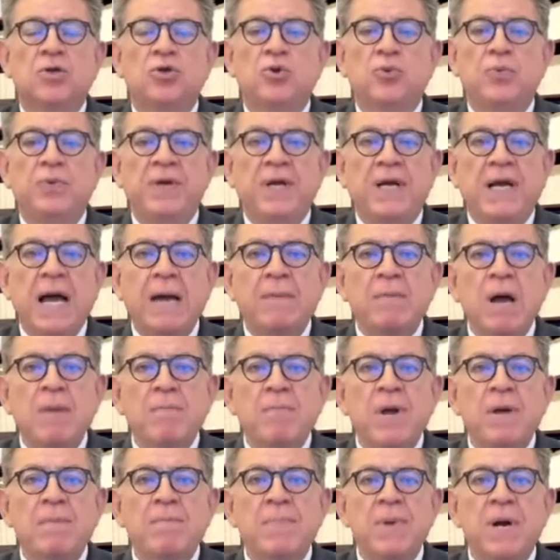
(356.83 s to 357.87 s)
to become a
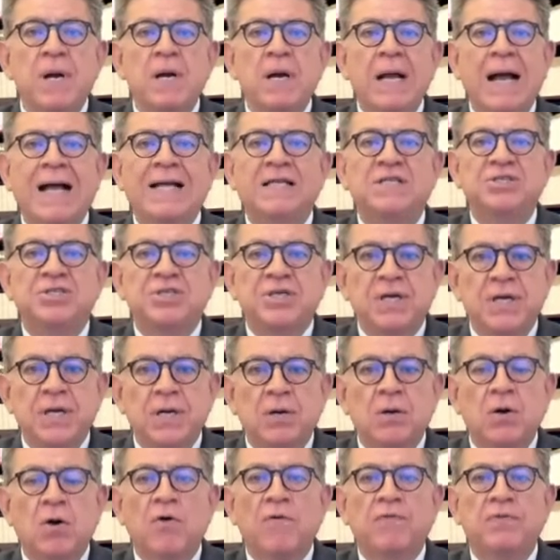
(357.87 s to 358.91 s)
member and
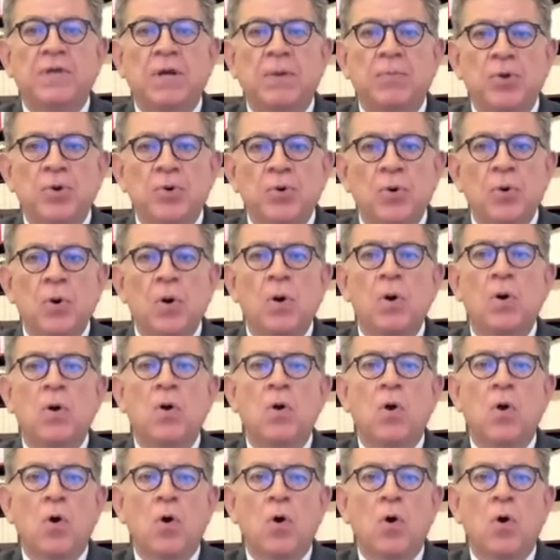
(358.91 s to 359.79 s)
chair of the Bureau